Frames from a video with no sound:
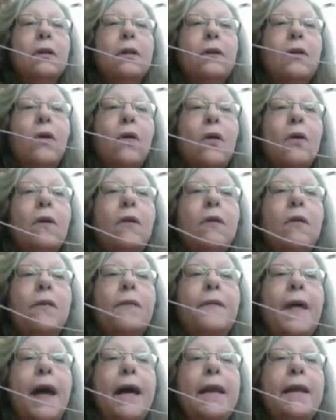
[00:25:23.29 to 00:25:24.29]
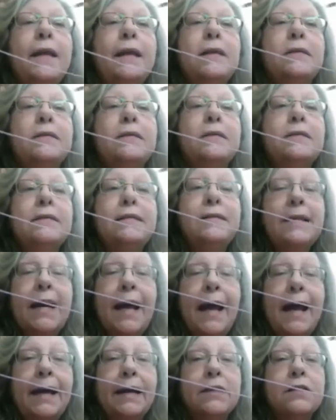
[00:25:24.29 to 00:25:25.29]
Laurel, that is
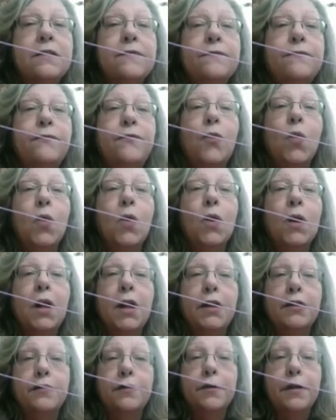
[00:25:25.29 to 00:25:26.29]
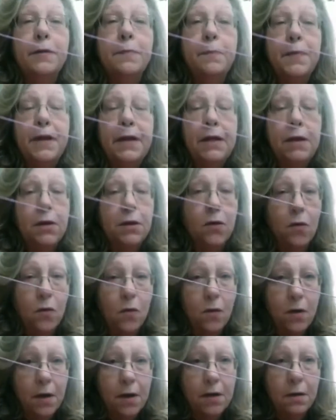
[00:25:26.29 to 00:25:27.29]
Tex four hundred bead
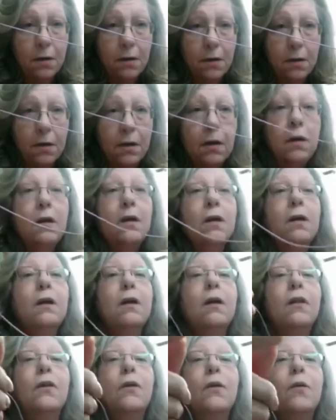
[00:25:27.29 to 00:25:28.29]
cord. The